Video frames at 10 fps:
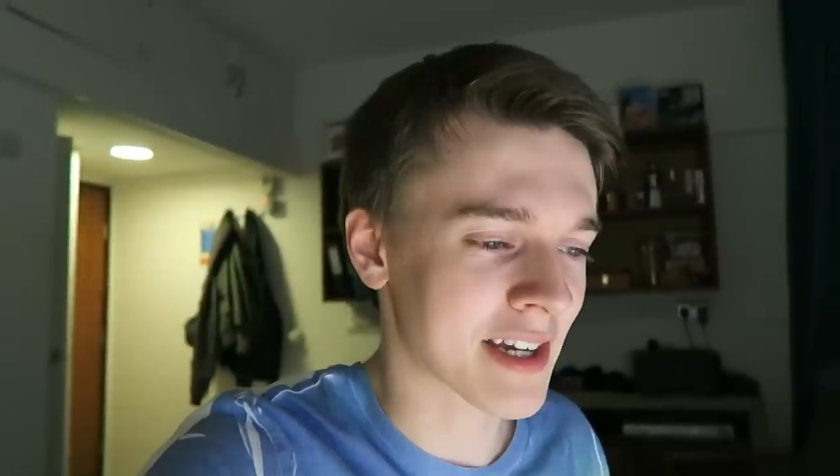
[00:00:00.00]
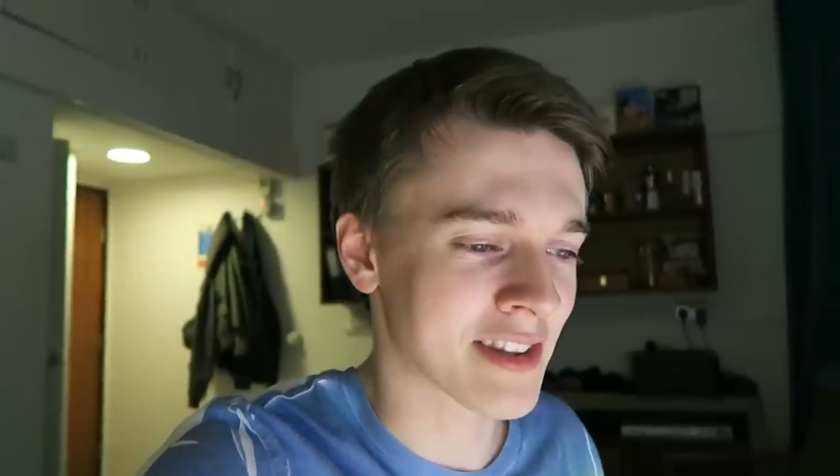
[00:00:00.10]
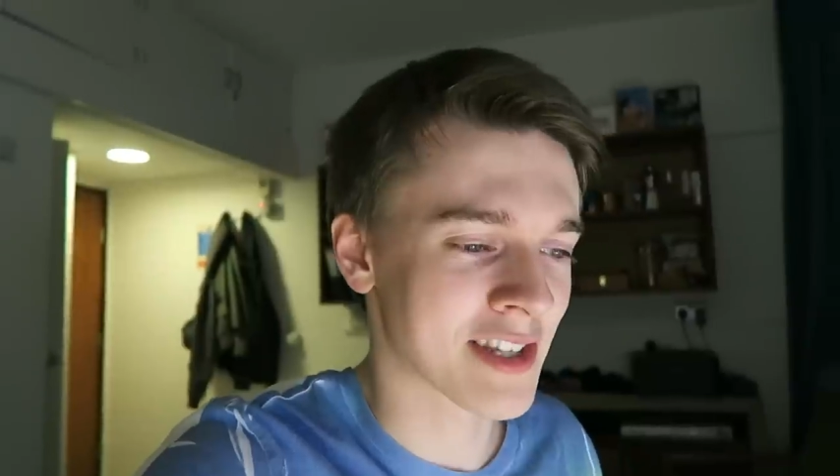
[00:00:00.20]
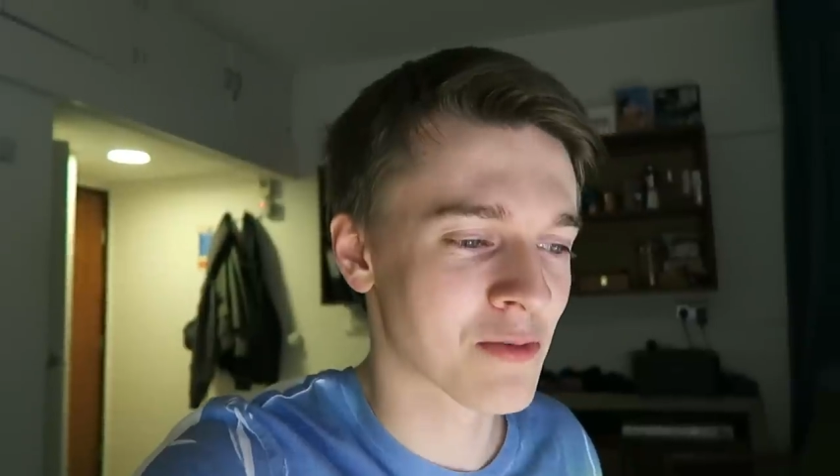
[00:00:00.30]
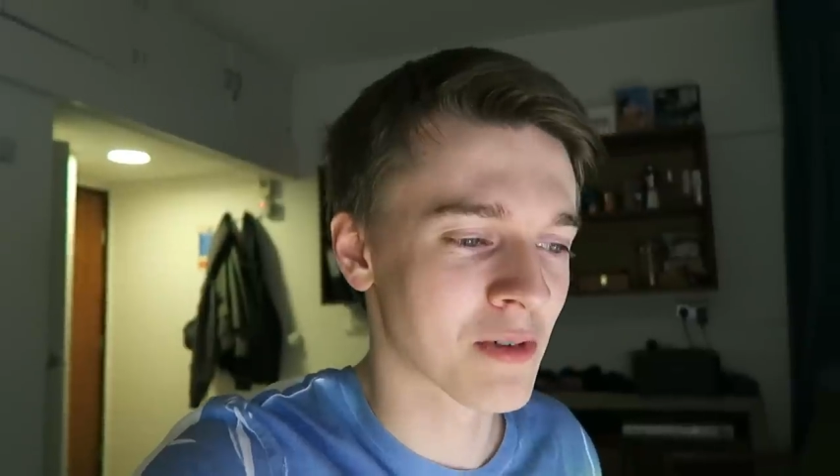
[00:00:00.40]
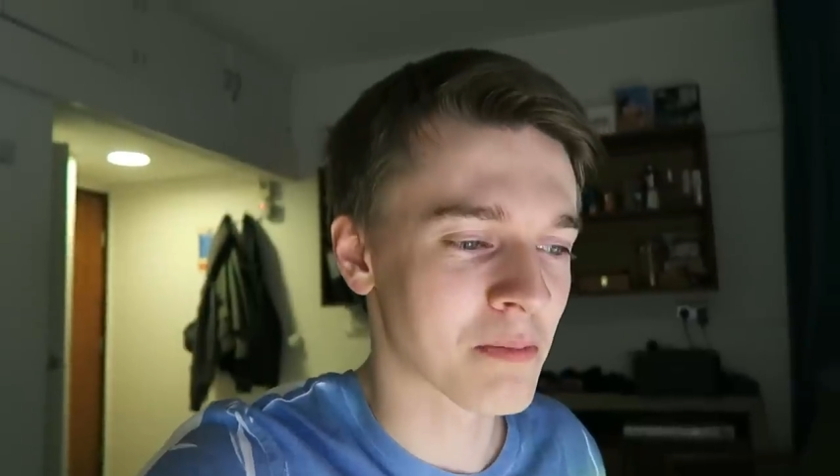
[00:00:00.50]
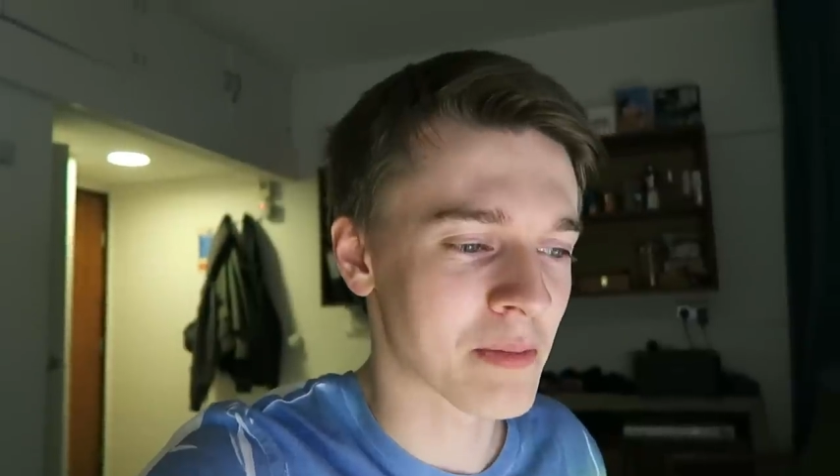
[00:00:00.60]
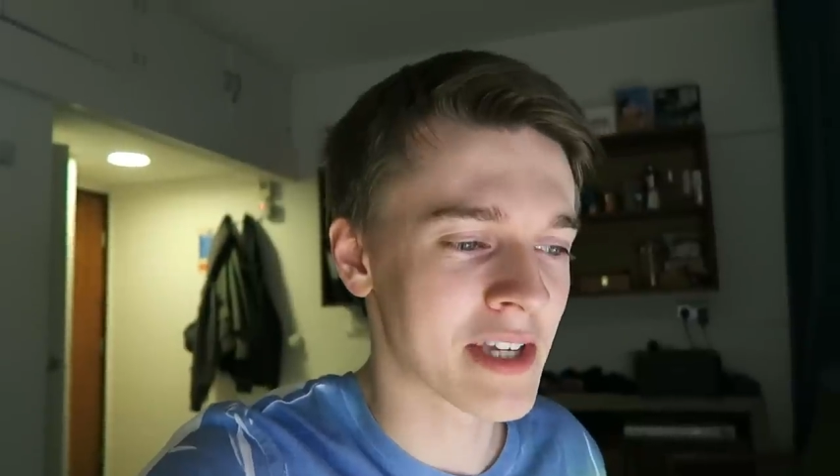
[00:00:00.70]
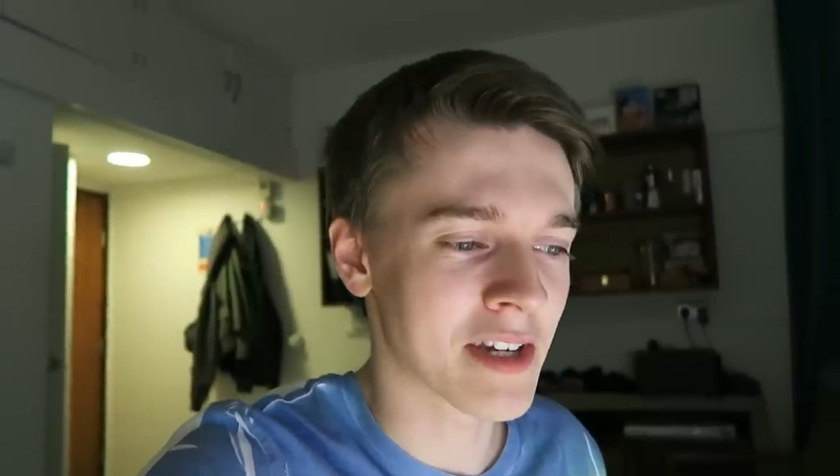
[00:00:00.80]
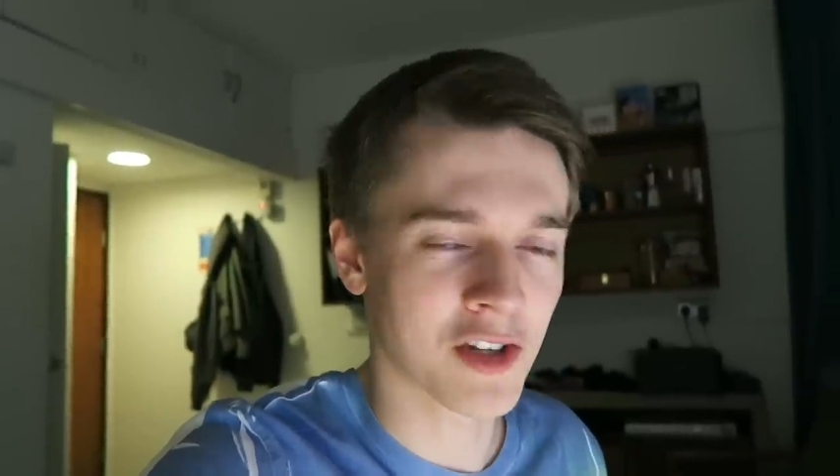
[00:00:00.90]
and this will
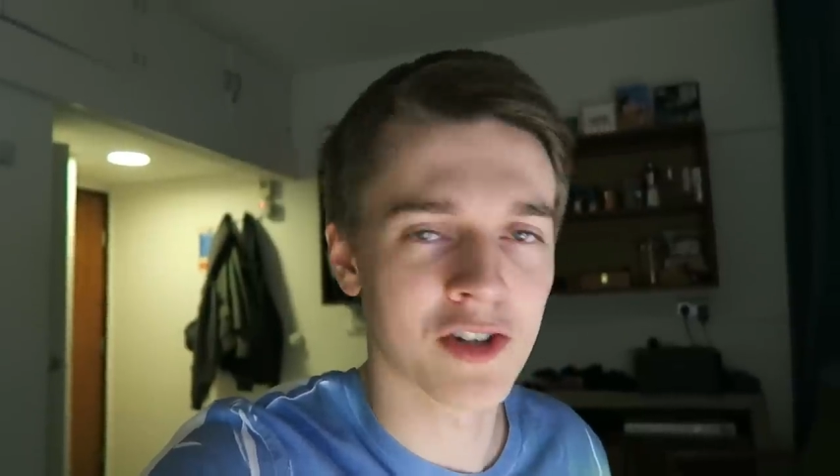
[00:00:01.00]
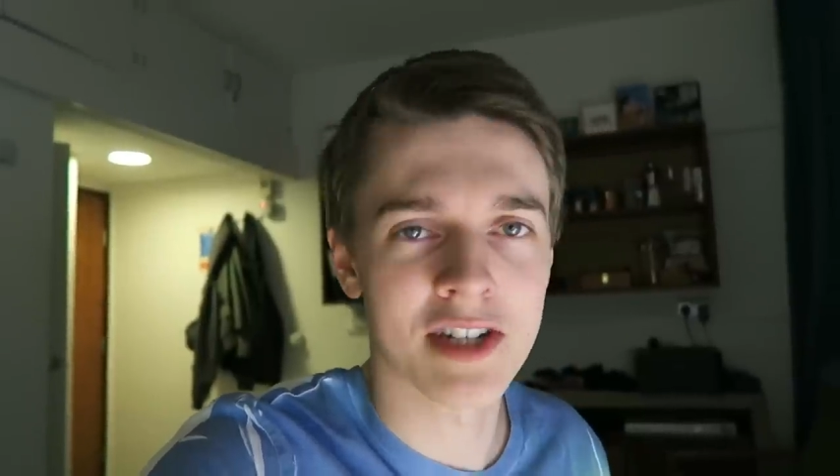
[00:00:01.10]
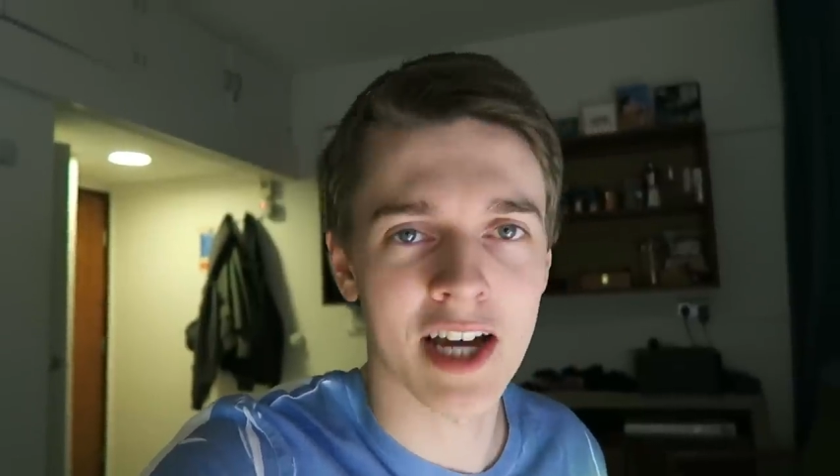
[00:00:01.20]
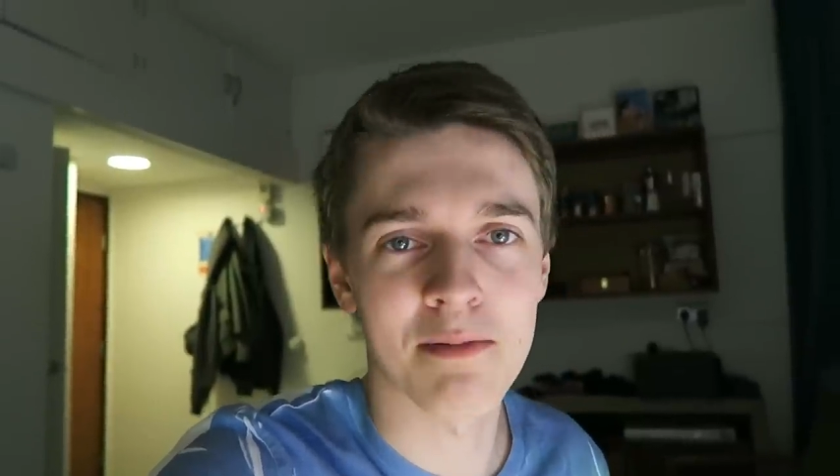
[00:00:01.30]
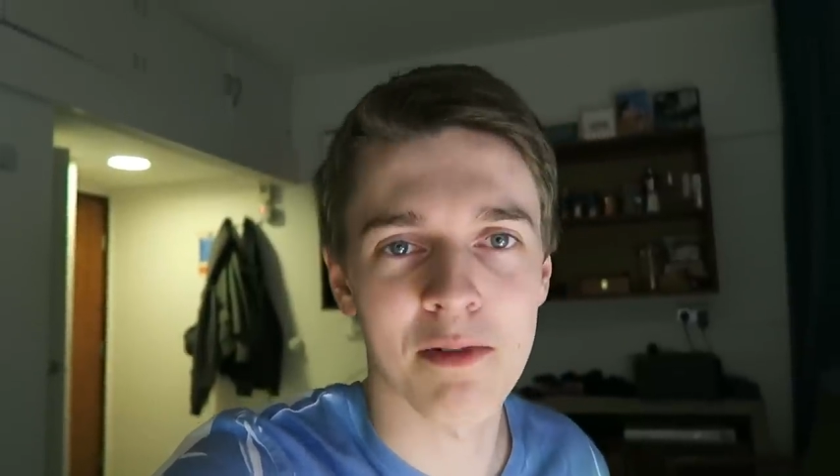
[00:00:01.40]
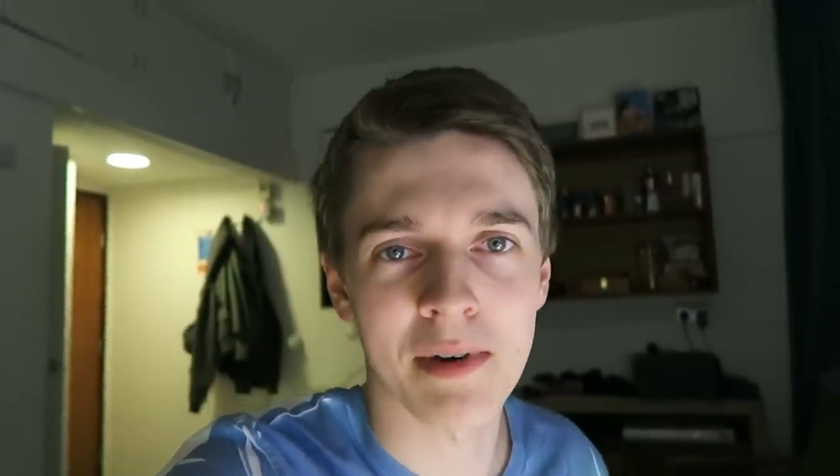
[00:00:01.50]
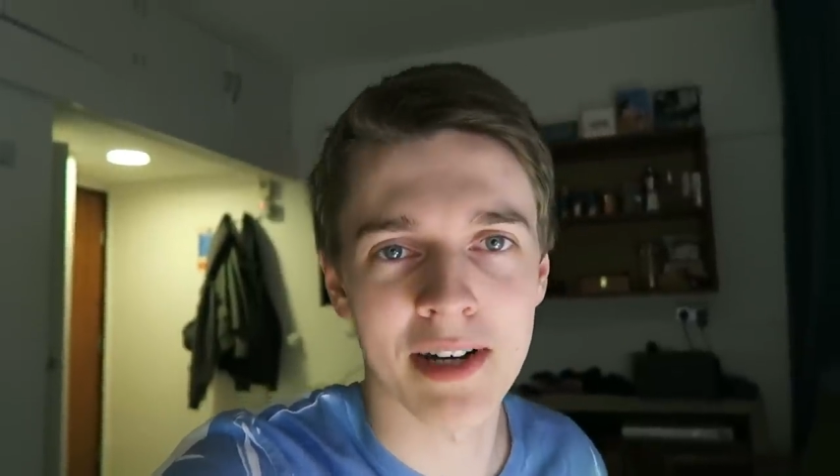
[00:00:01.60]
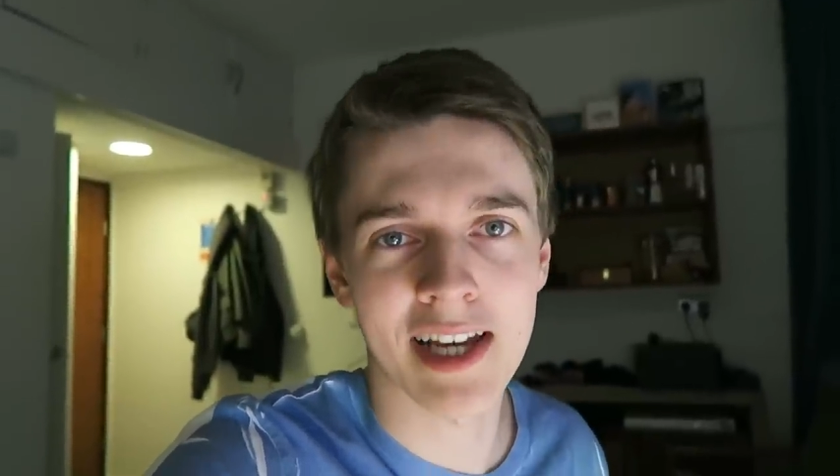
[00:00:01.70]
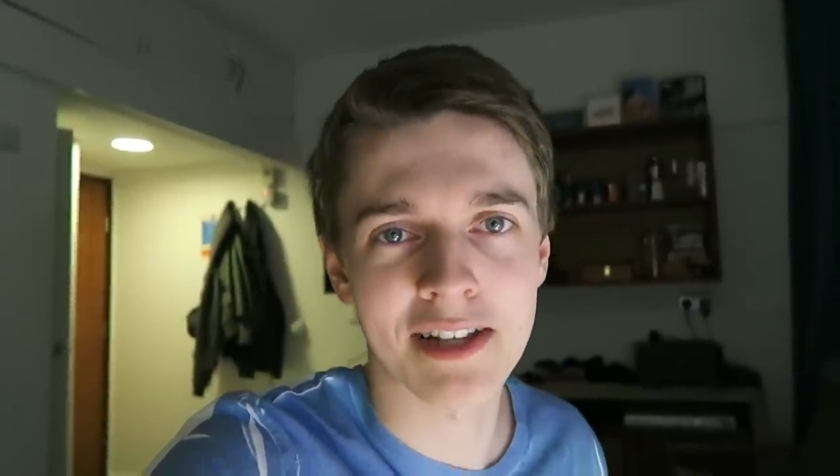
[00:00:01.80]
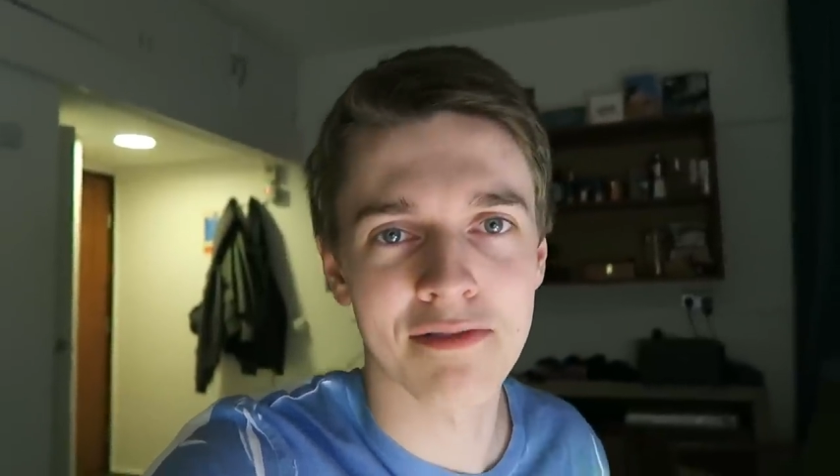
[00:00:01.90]
be a good time of my
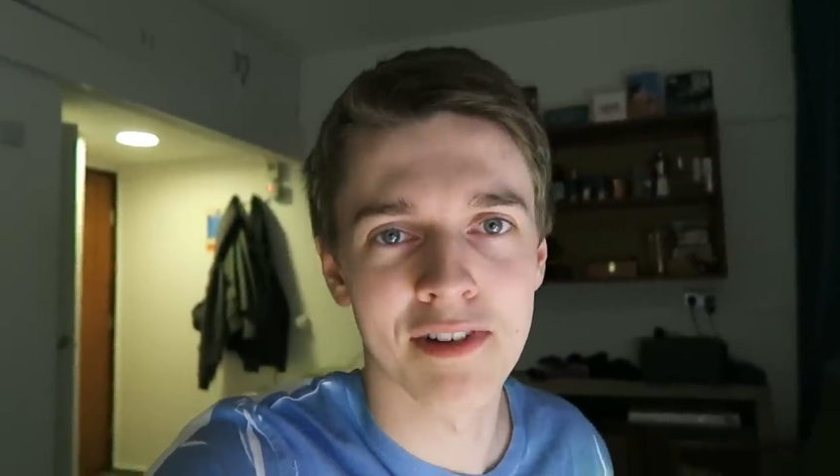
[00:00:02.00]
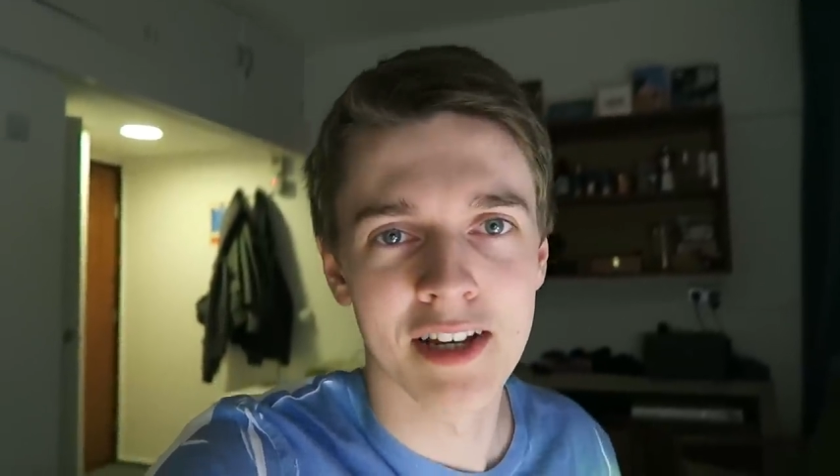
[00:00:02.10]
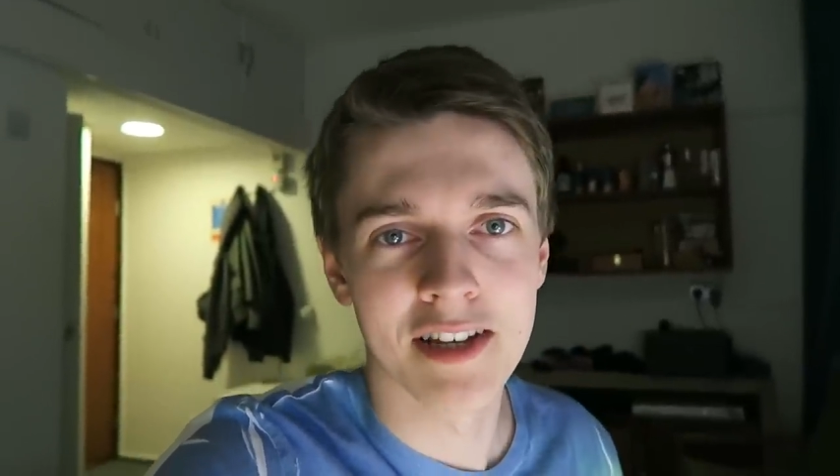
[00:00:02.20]
life,